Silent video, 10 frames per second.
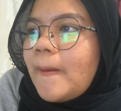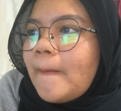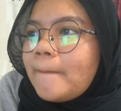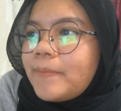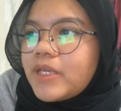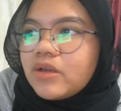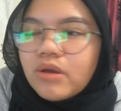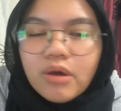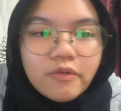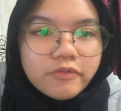a pic
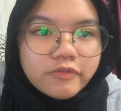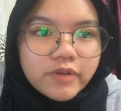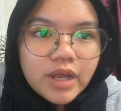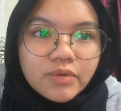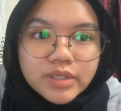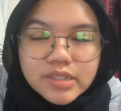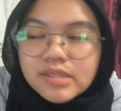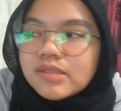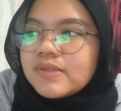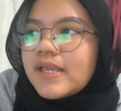of
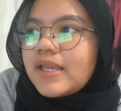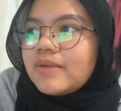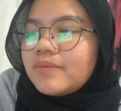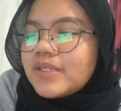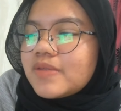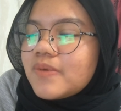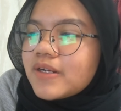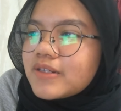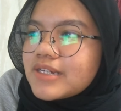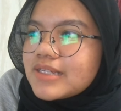flowers that Ms.
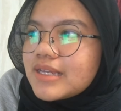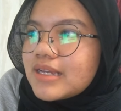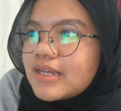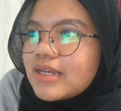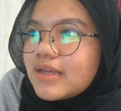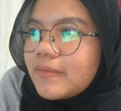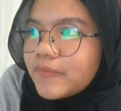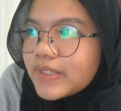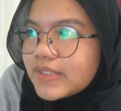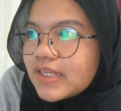Bakriza
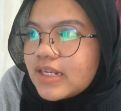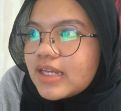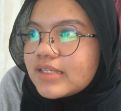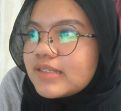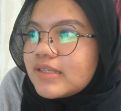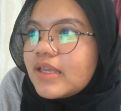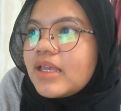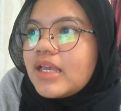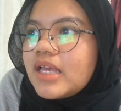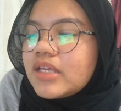sent us.
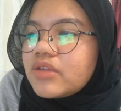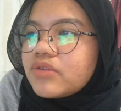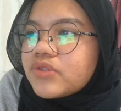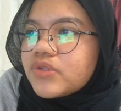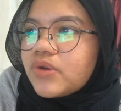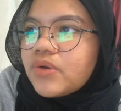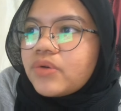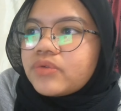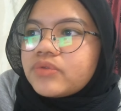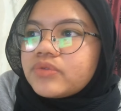
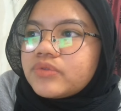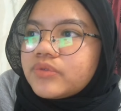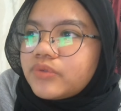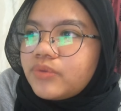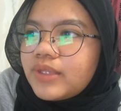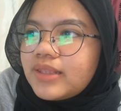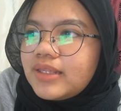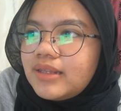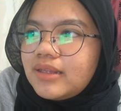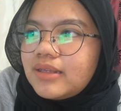So we
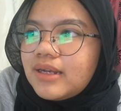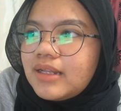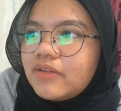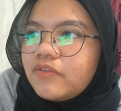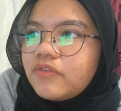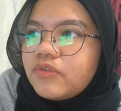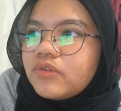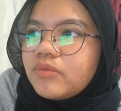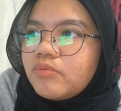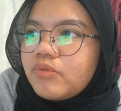did
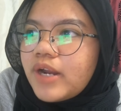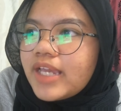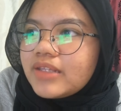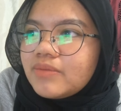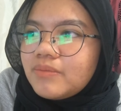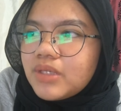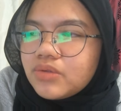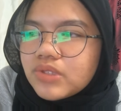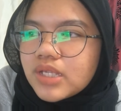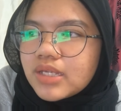colorful, bright,
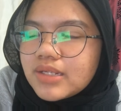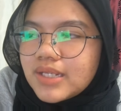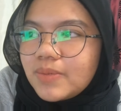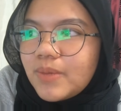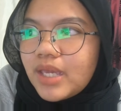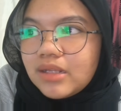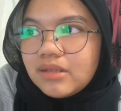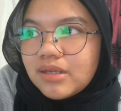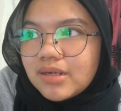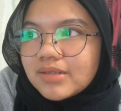mute, deep,
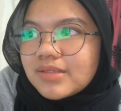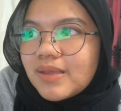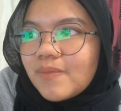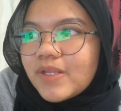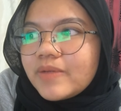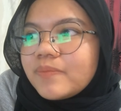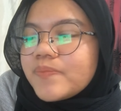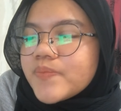and dark sampling.